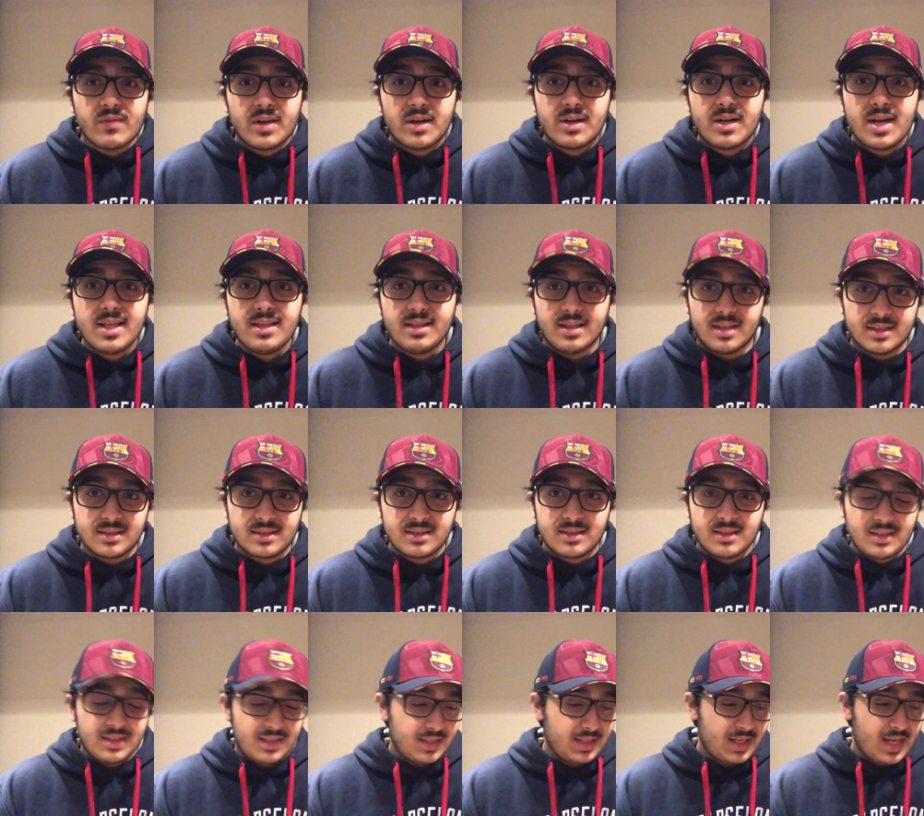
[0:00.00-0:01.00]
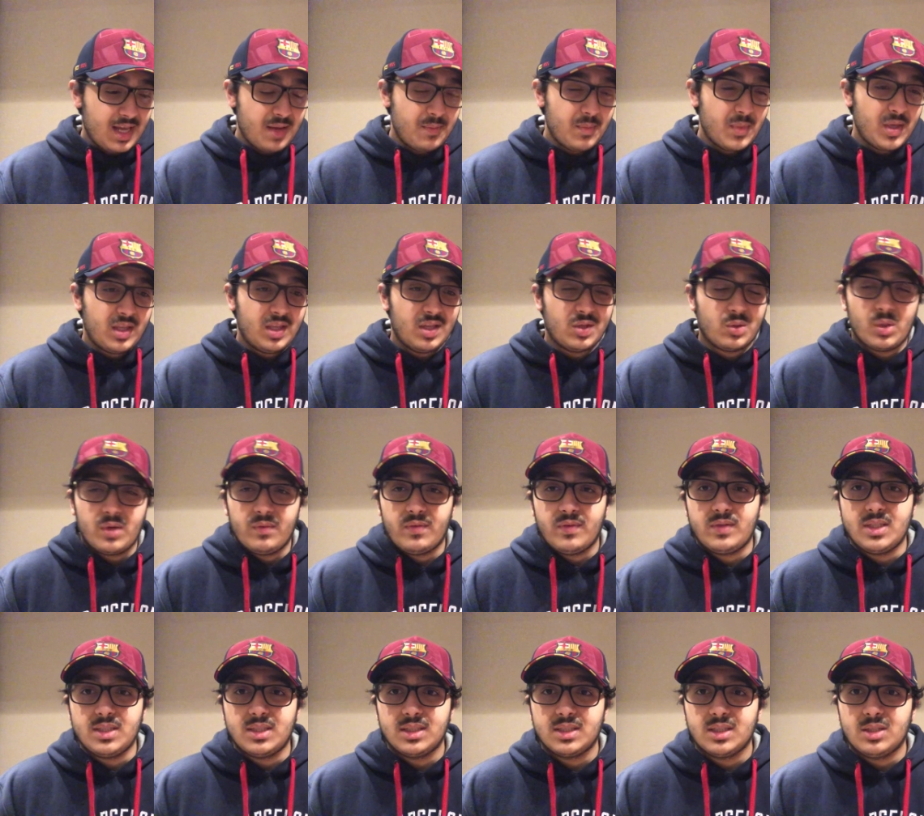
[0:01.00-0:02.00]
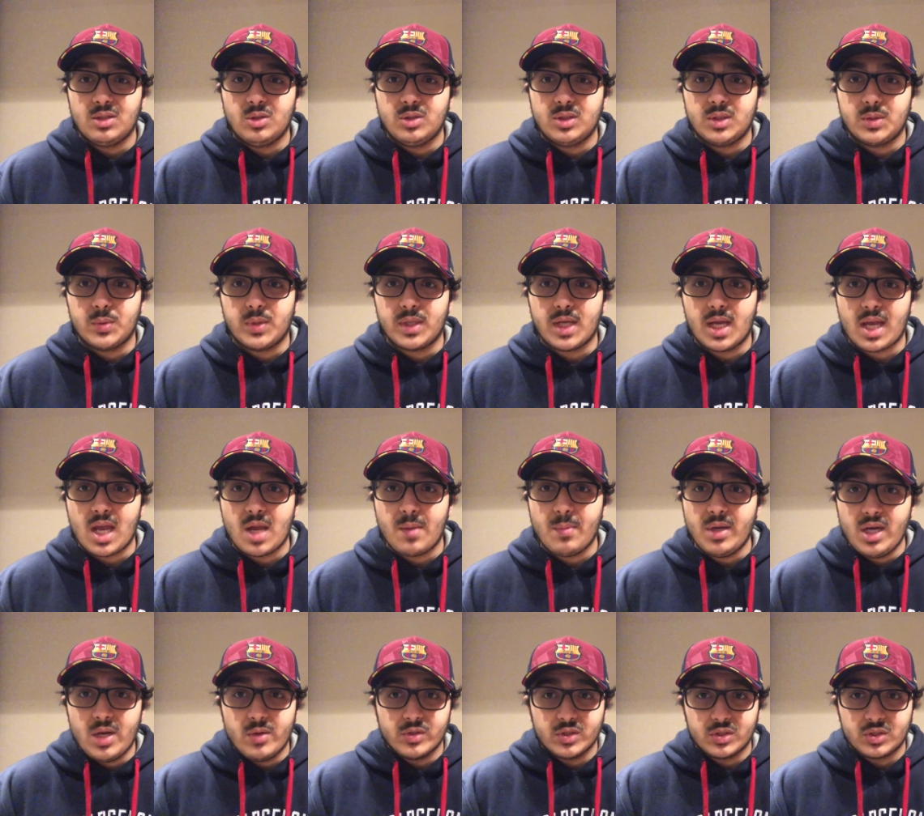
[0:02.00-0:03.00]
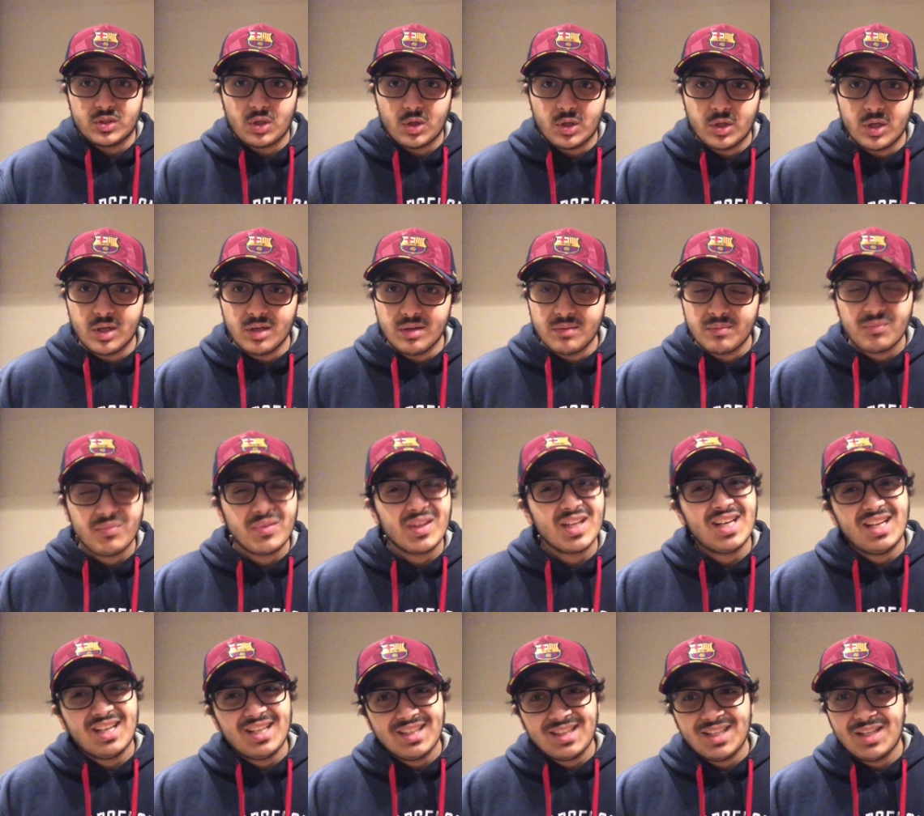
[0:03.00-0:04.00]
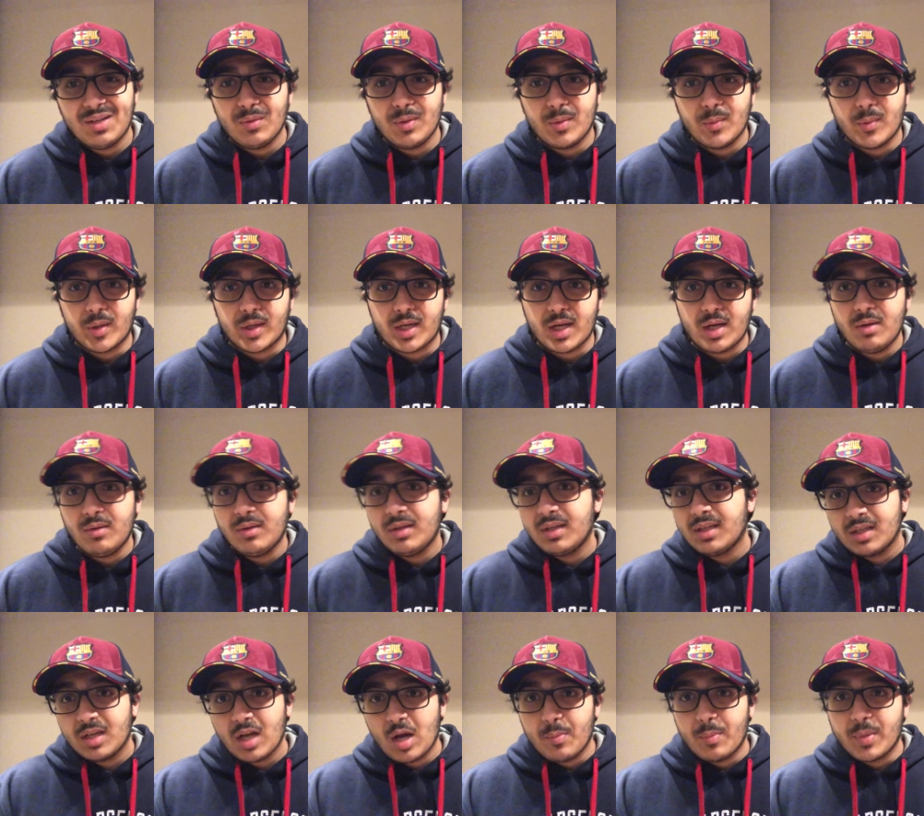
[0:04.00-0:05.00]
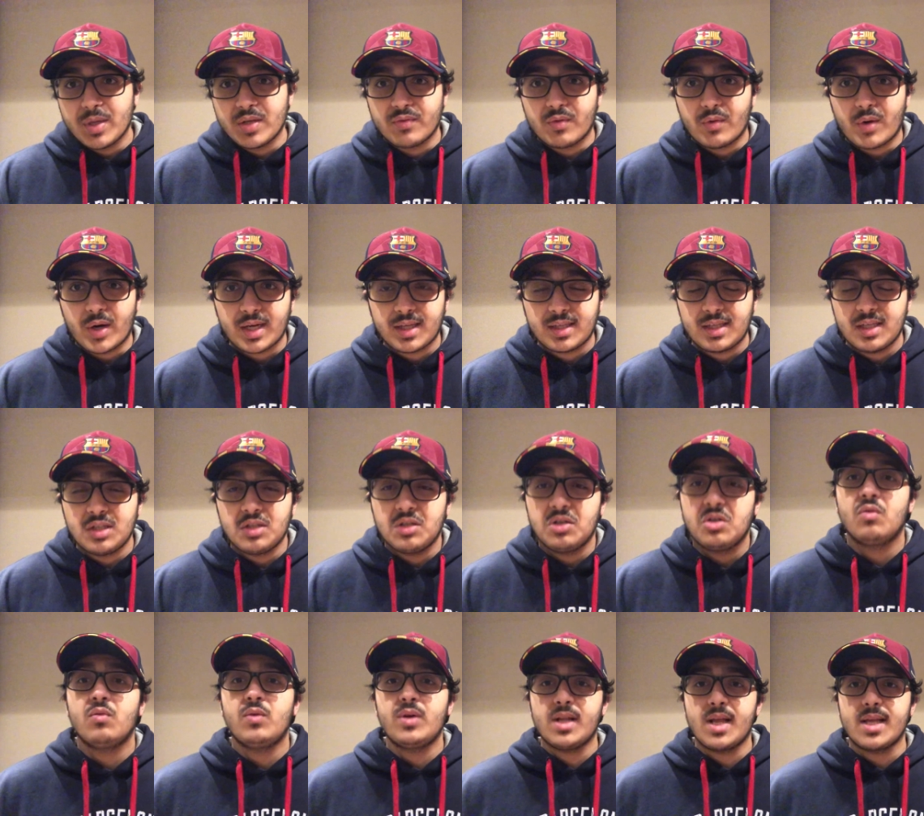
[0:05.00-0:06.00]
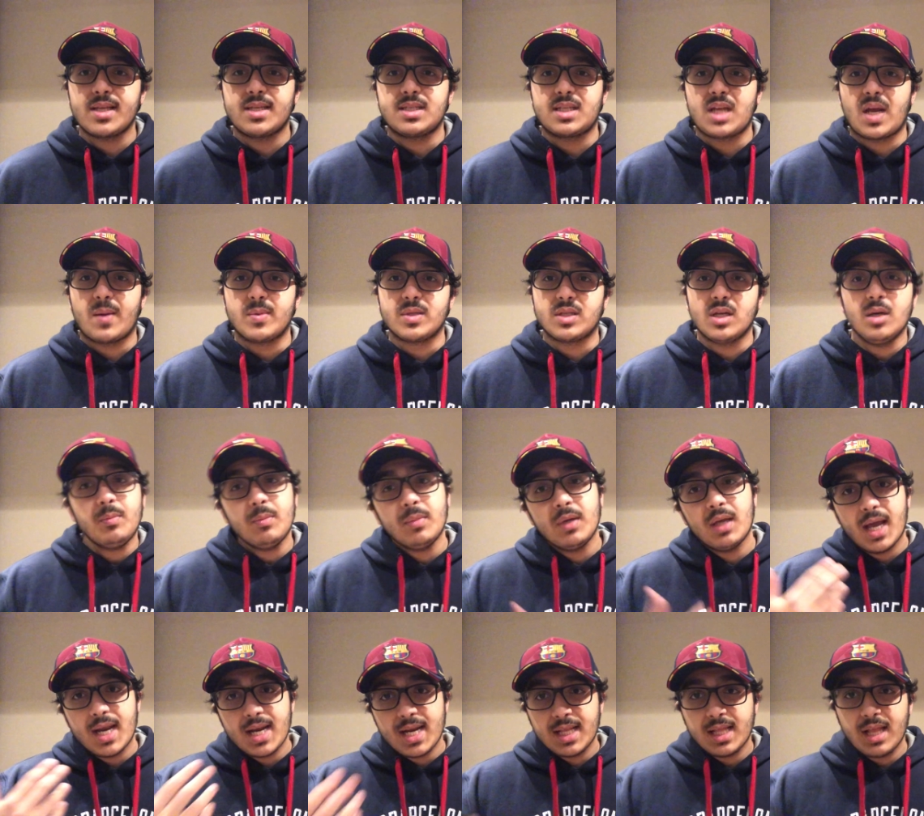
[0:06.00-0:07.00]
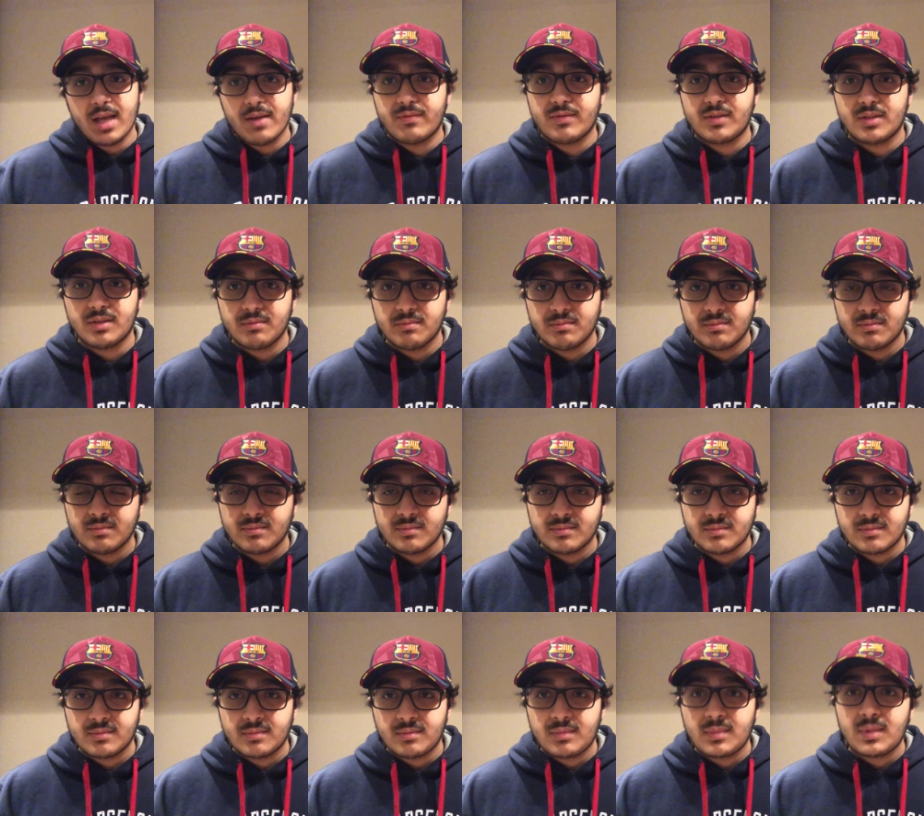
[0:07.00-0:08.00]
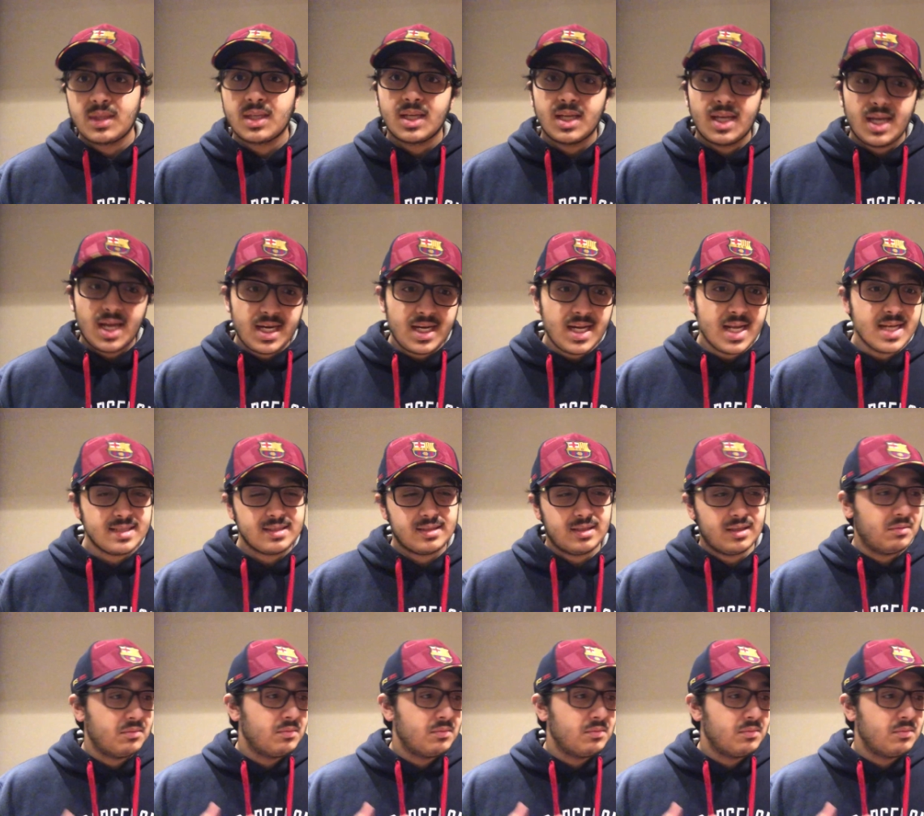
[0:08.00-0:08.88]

Hernandez. He came in the 2015 season, Luis Enrique came in, he was a starter, didn't really work out, got benched for Rakitic, realized his time was up, and he left. Iniesta